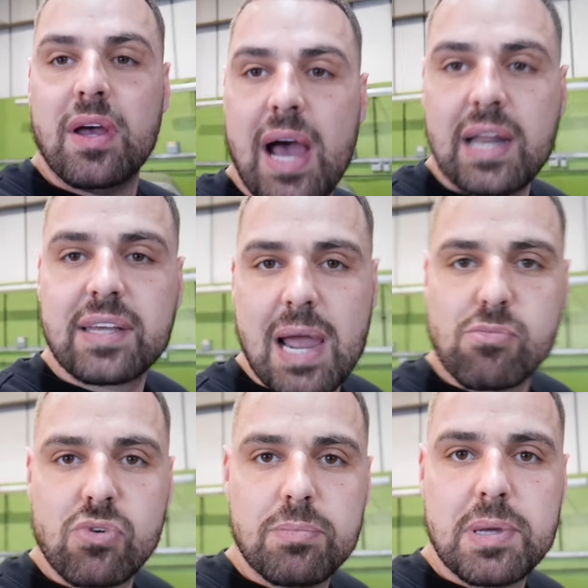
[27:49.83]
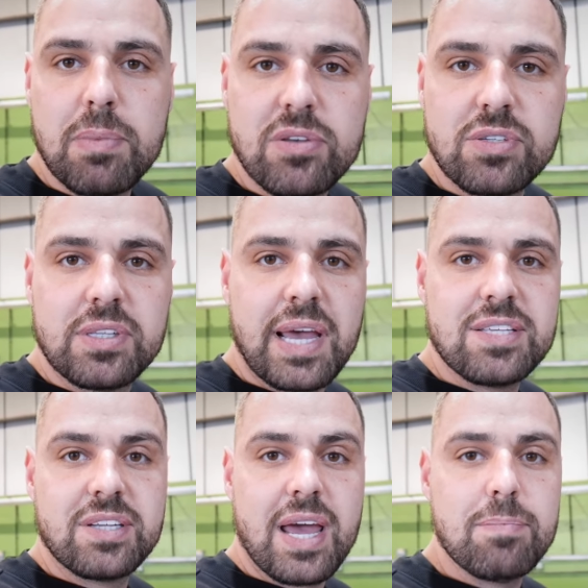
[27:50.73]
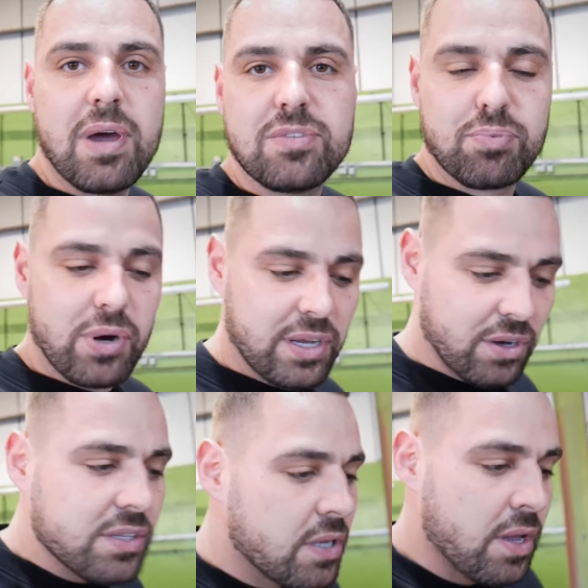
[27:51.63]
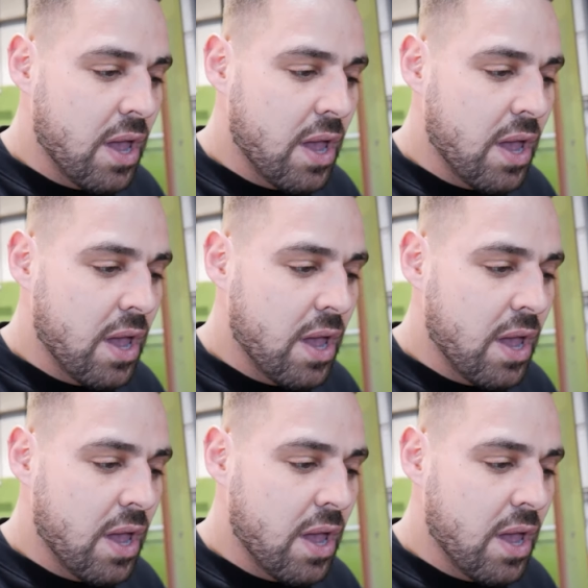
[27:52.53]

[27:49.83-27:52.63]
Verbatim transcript: had a camera on me most of the day today, but it's pretty good.